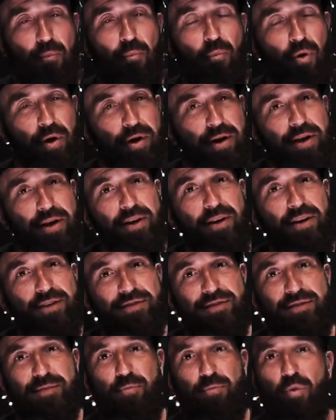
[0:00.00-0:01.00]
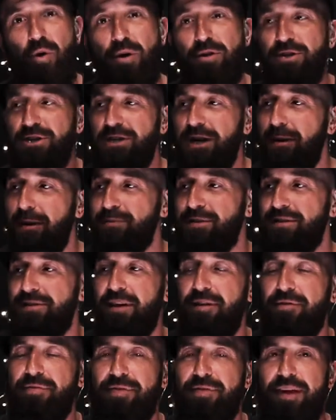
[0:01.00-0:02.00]
I'm working on some workshop
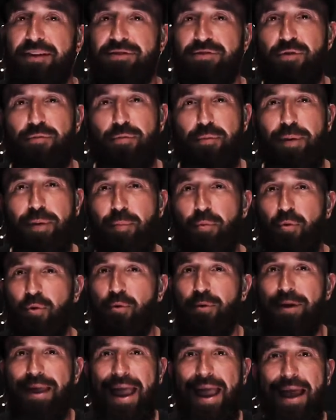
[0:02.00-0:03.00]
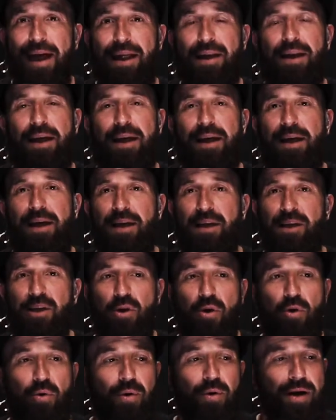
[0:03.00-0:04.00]
stuff that so for people who can't, you
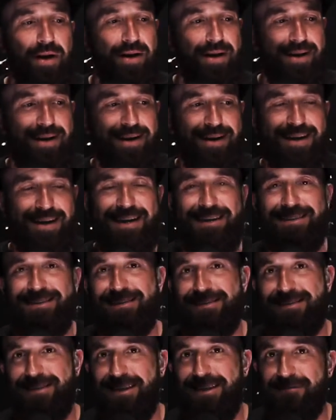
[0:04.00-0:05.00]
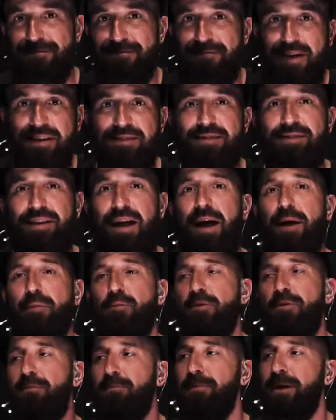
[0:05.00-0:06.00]
know, uh, get get
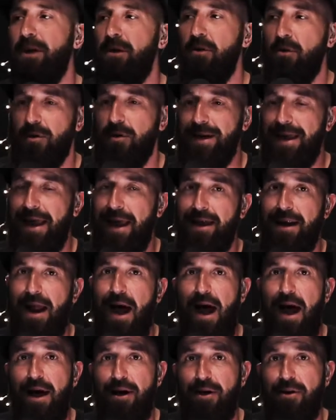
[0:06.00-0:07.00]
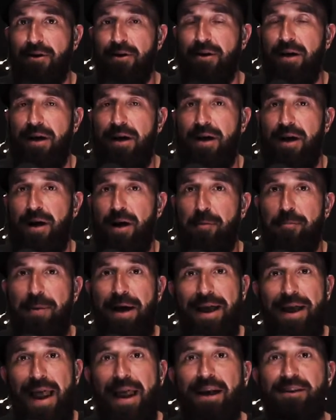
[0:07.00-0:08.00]
FaceTime with me or can't hire uh,
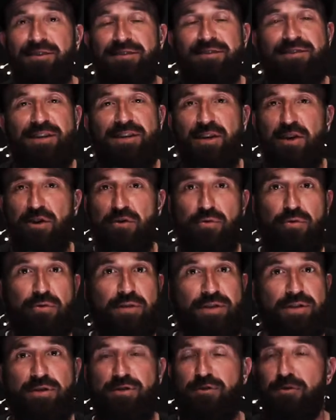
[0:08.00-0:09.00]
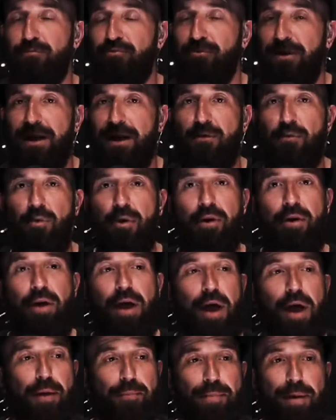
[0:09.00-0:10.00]
my agency Congruent to do brand
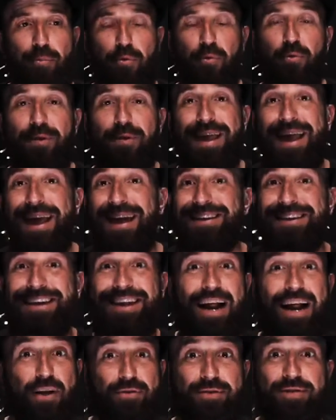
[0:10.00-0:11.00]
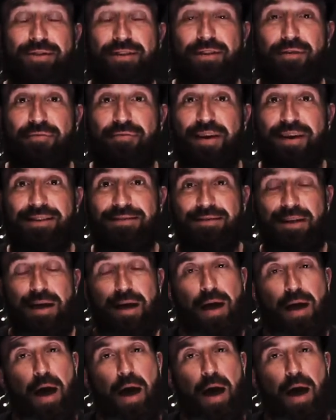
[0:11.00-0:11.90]
work, people who can't get out to the events,